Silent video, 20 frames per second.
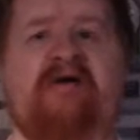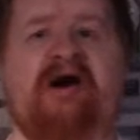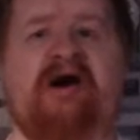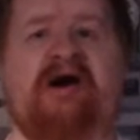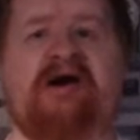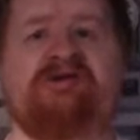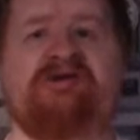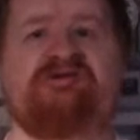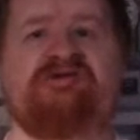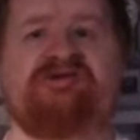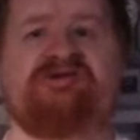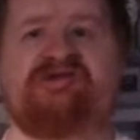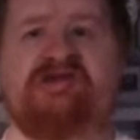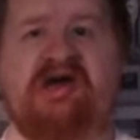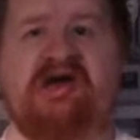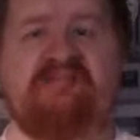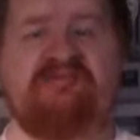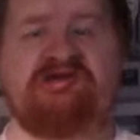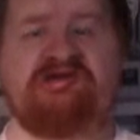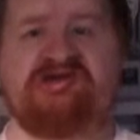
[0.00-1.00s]
actually
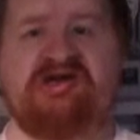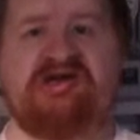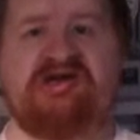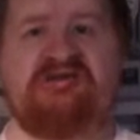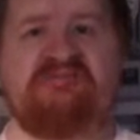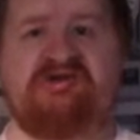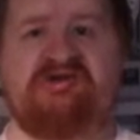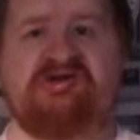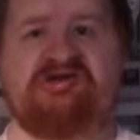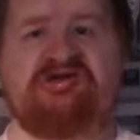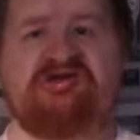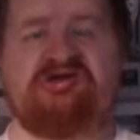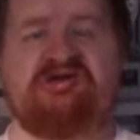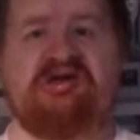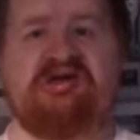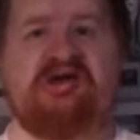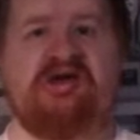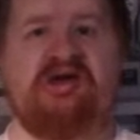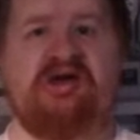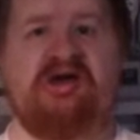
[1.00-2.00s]
stepped aside
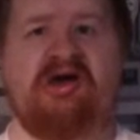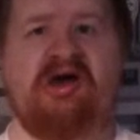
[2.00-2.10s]
immediately